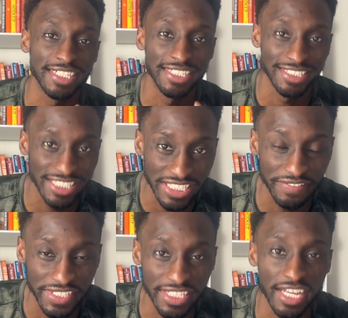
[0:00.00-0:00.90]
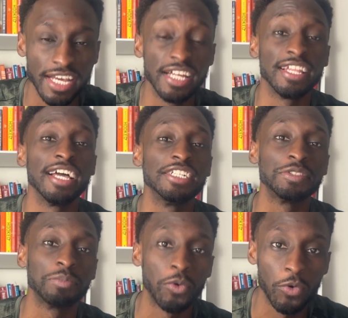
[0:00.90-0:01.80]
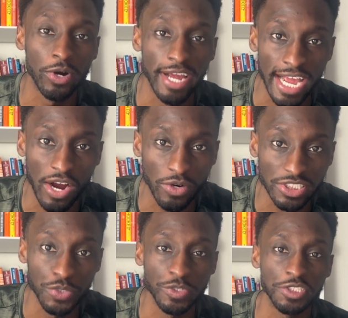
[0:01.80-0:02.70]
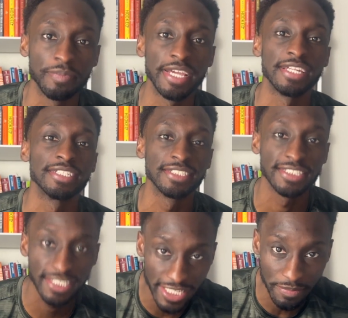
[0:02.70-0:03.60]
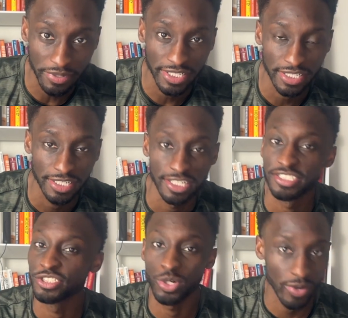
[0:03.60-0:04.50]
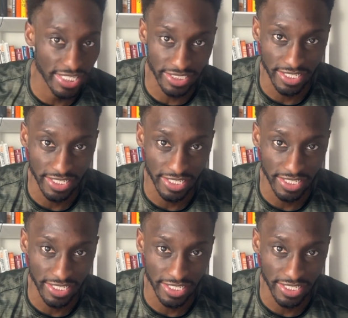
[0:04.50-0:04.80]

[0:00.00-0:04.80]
a TV? That is more hours than we spend sleeping. It's crazy.